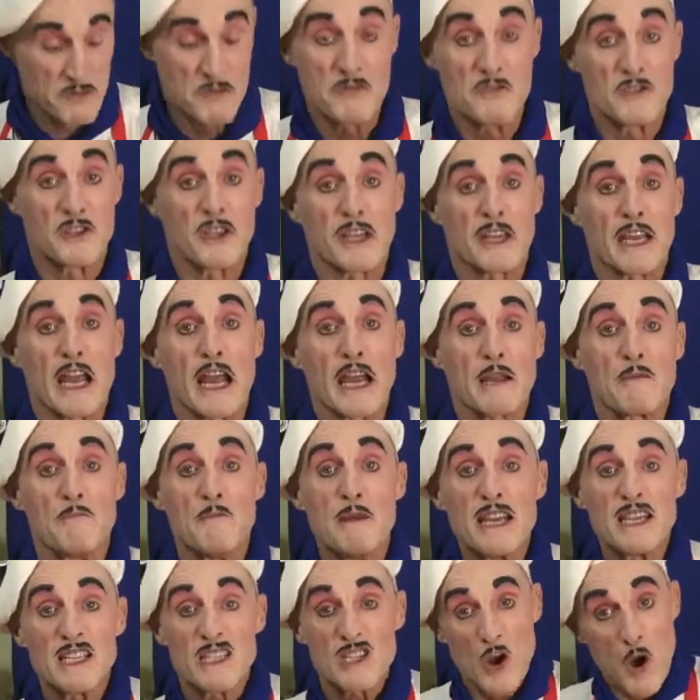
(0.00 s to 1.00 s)
the cake
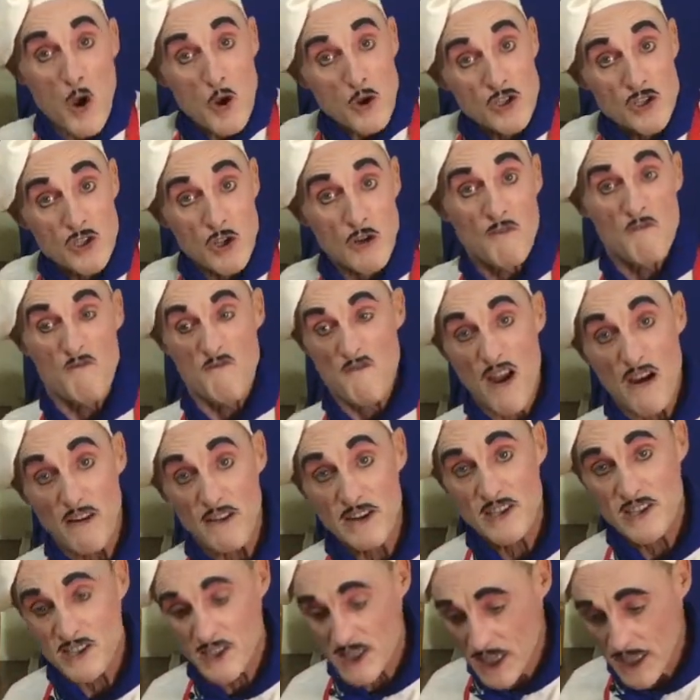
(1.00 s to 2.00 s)
mix also very
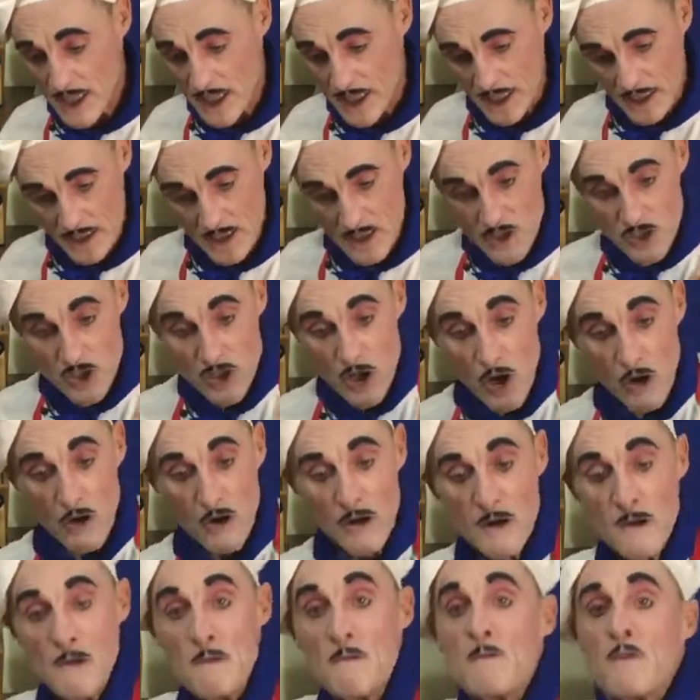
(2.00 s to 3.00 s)
sticky. So
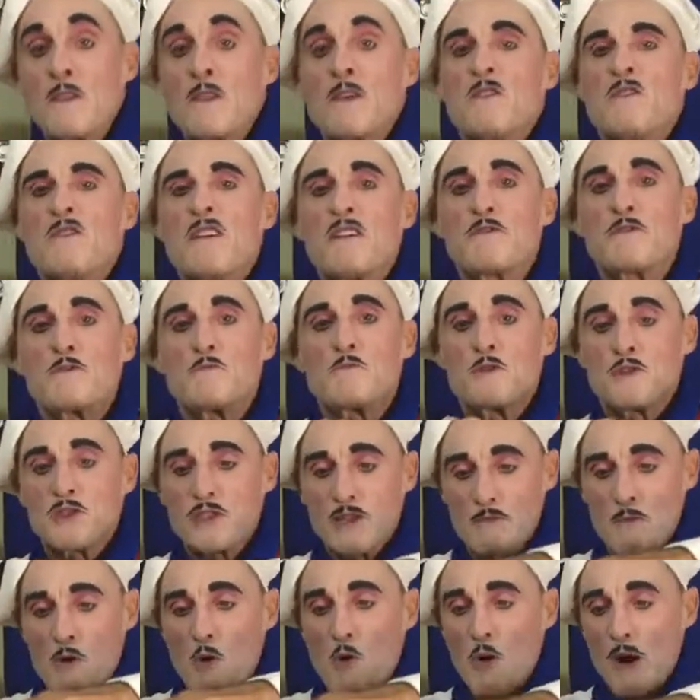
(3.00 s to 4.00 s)
you have to put
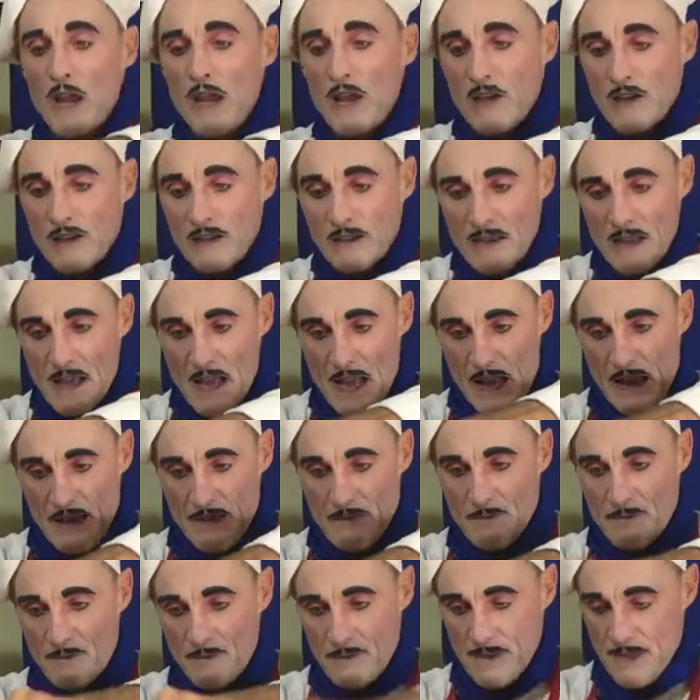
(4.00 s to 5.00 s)
some oil.
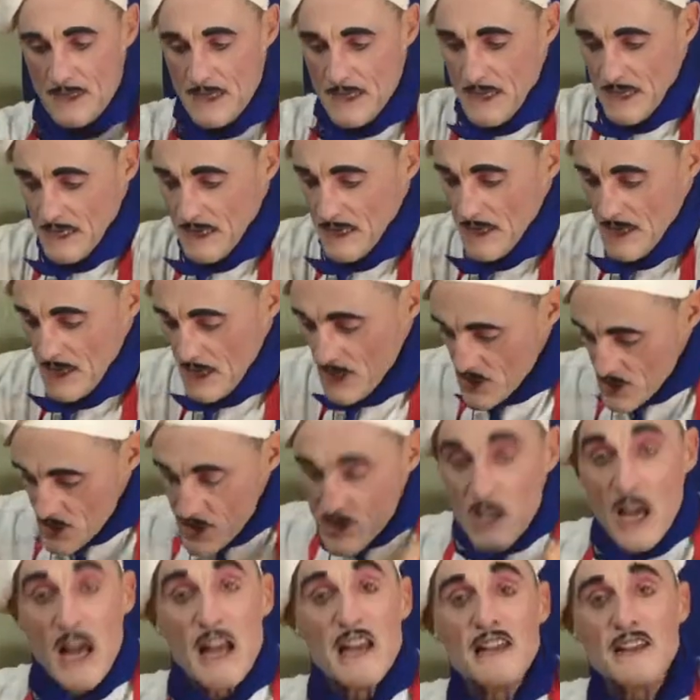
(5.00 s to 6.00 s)

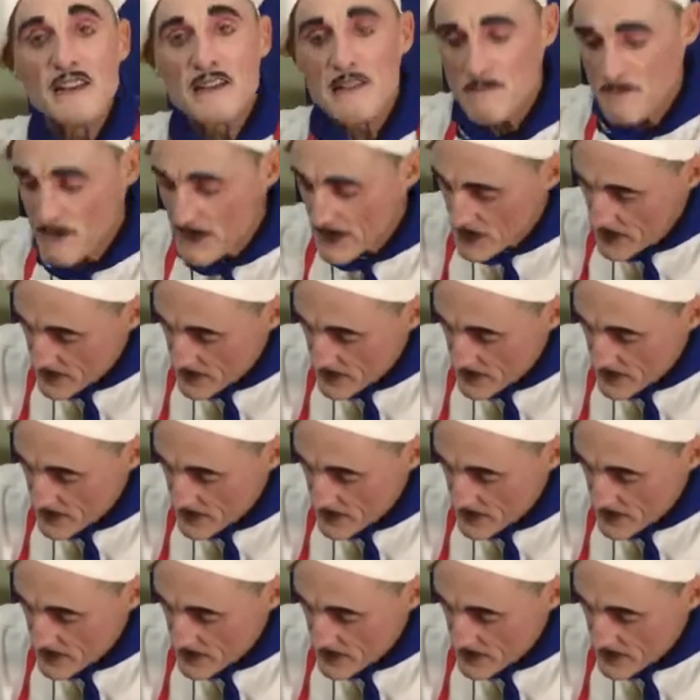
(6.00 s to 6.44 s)
Just a little bit